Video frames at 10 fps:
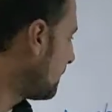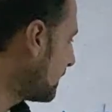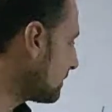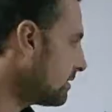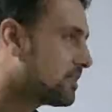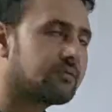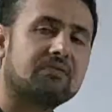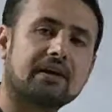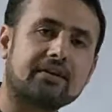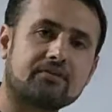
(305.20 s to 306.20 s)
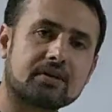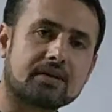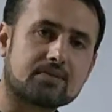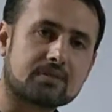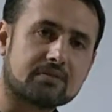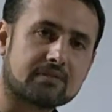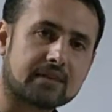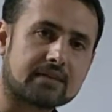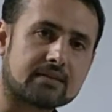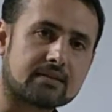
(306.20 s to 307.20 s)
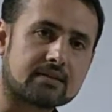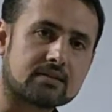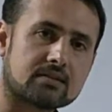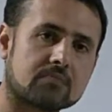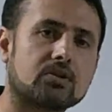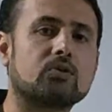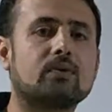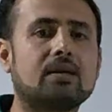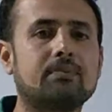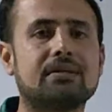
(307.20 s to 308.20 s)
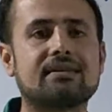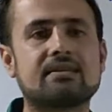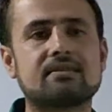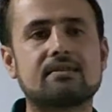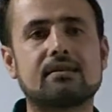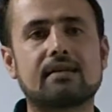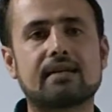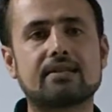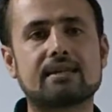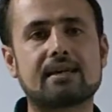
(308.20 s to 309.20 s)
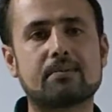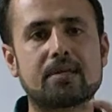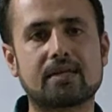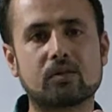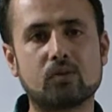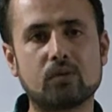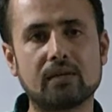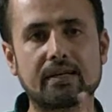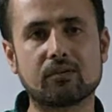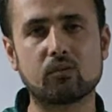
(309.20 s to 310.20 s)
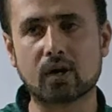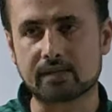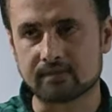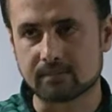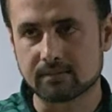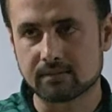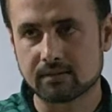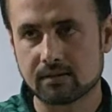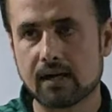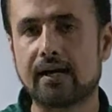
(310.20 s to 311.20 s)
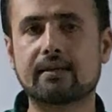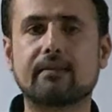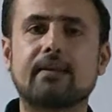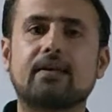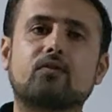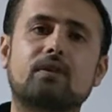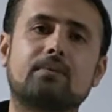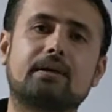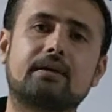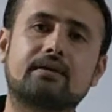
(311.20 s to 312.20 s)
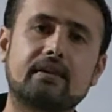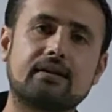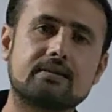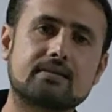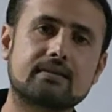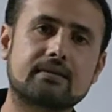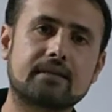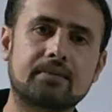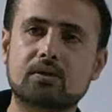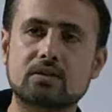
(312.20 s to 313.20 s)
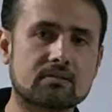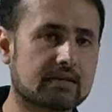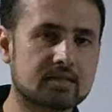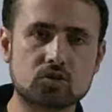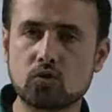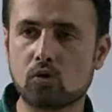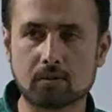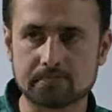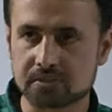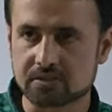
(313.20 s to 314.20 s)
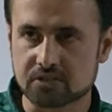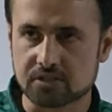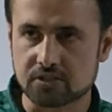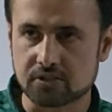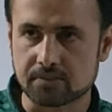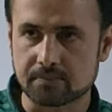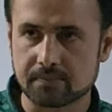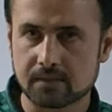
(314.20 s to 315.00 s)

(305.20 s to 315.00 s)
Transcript: Among these 5 types of essays, you will be tested on exam day only in one. Either it will be agree, disagree, because there is no option system.